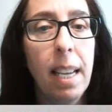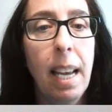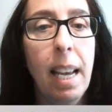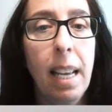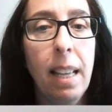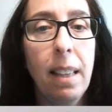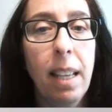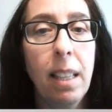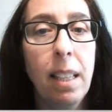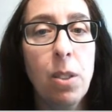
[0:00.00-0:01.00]
and
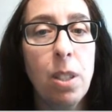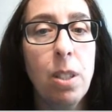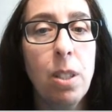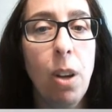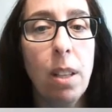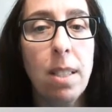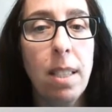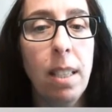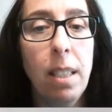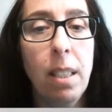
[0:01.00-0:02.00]
then just dots
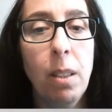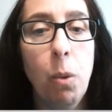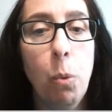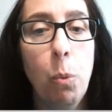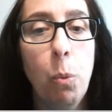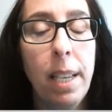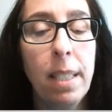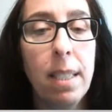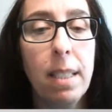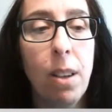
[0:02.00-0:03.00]
in
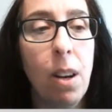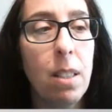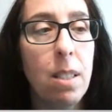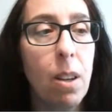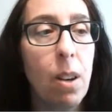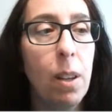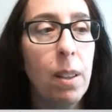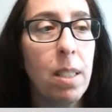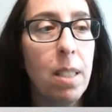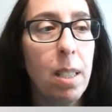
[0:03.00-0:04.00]
white dots on
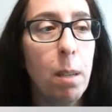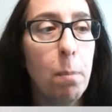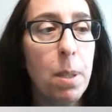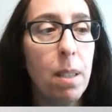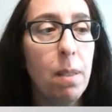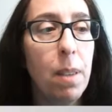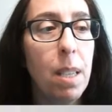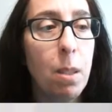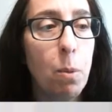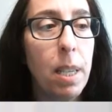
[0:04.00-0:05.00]
the tips of
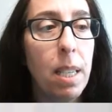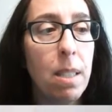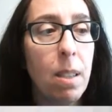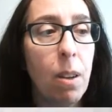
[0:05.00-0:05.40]
these wings,